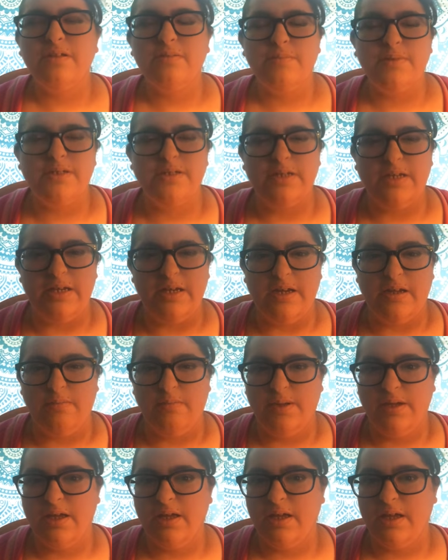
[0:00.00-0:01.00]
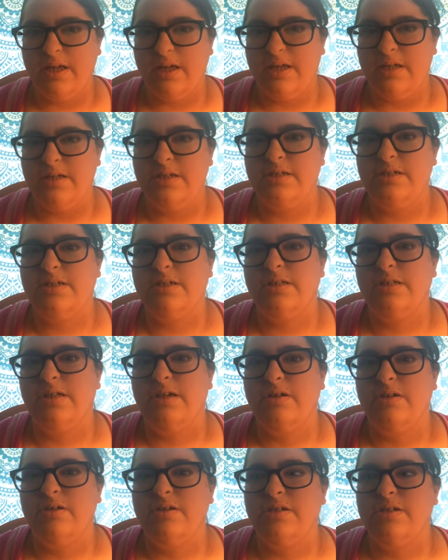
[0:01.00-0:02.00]
a little misleading because
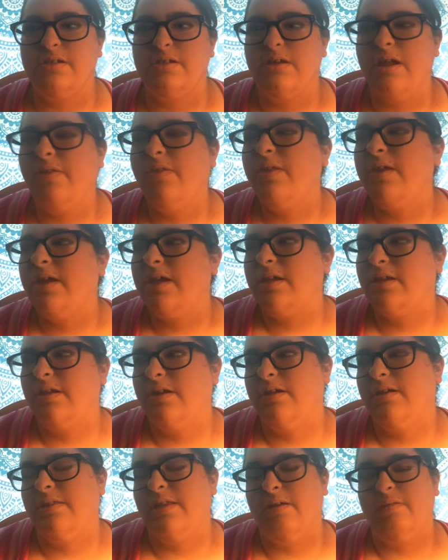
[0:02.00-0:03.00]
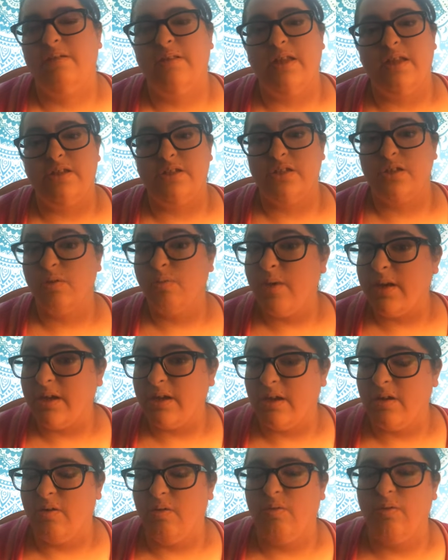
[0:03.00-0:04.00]
there's nothing in there that relates to
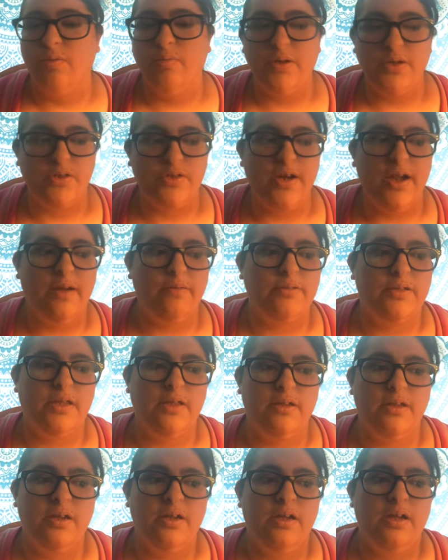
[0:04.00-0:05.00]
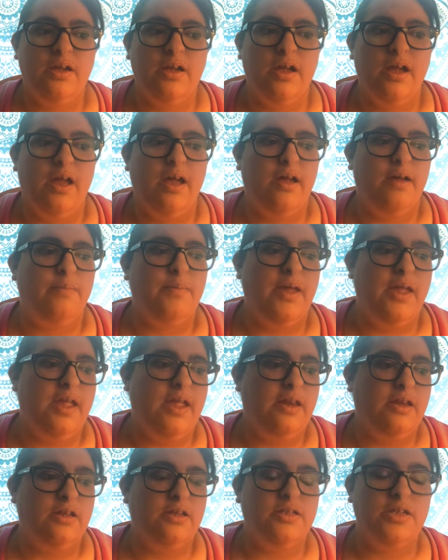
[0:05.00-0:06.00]
Wicca or witchcraft. Um,
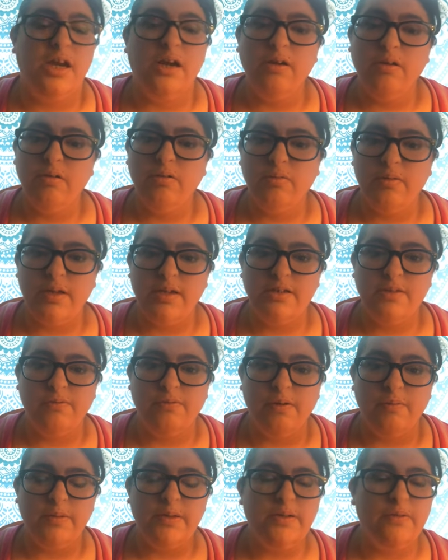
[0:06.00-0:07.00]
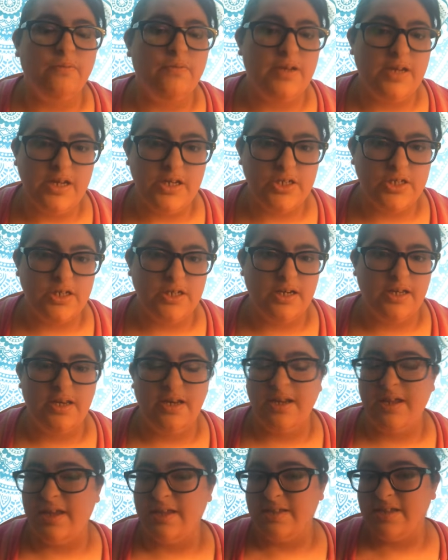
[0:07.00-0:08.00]
and tarot is a form of divination and
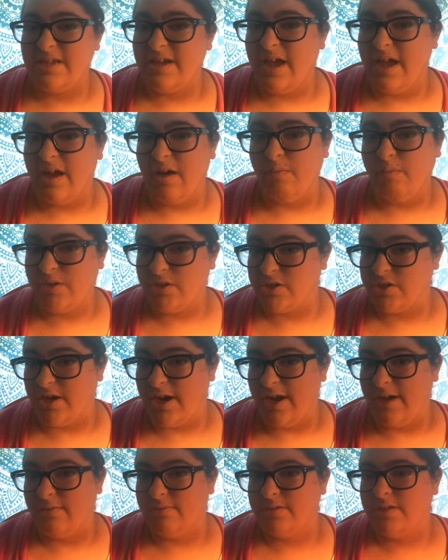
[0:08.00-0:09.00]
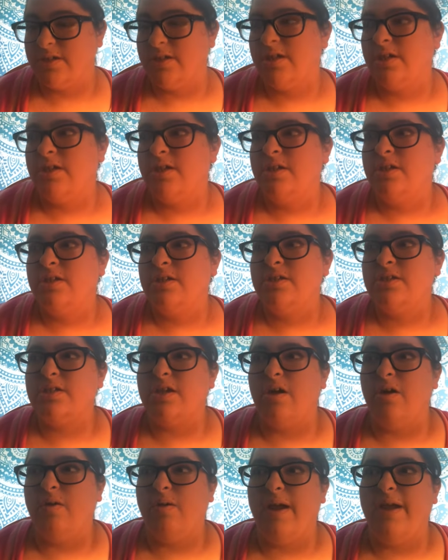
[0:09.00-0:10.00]
it's not witchcraft.
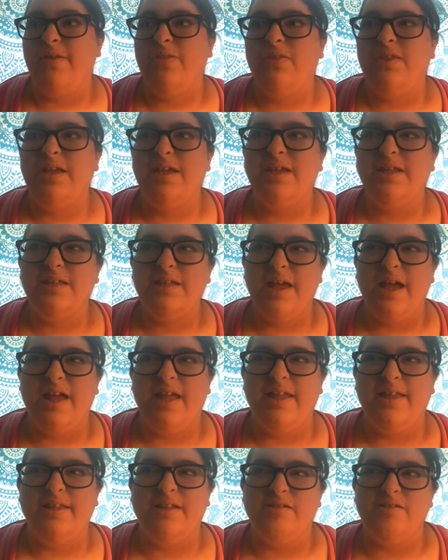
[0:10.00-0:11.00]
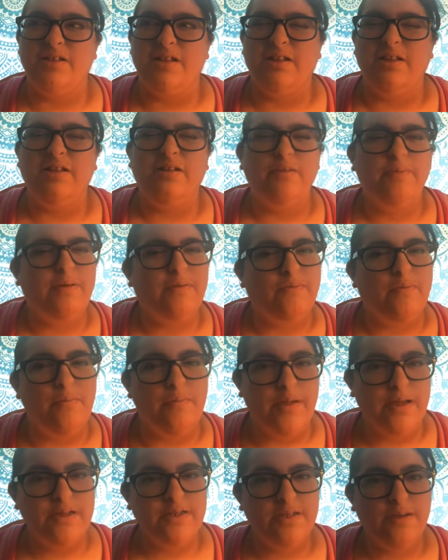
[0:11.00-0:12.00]
So I think that there's a little bit of a
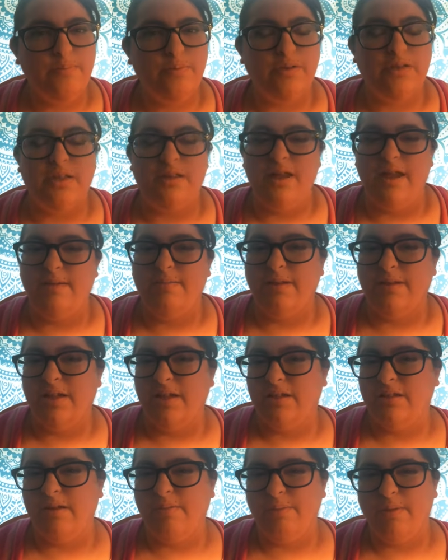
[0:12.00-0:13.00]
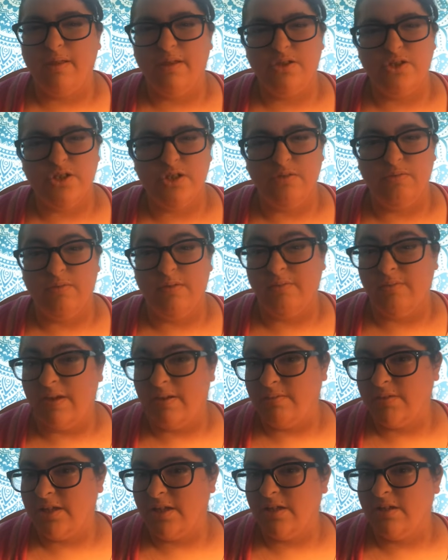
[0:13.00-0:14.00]
mix up with the name. I think they probably should have
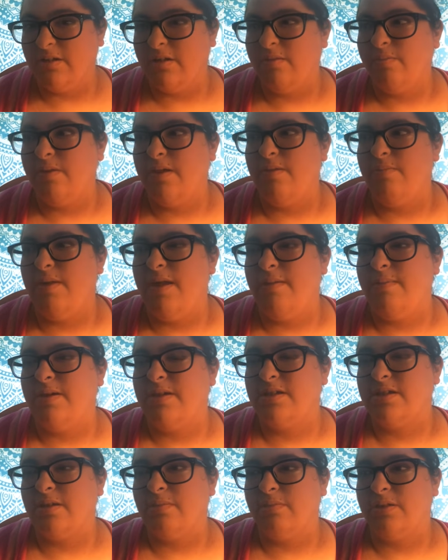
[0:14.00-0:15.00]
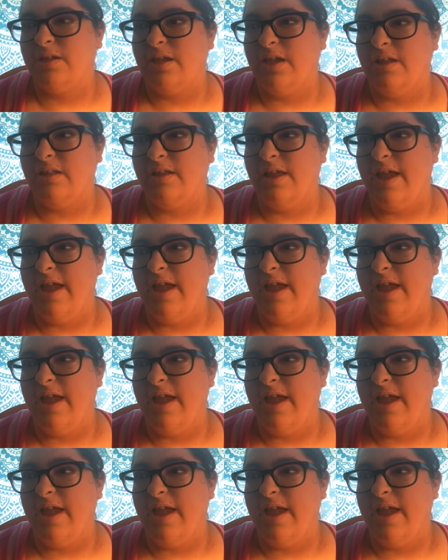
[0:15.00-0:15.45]
revamped that a little bit. Maybe something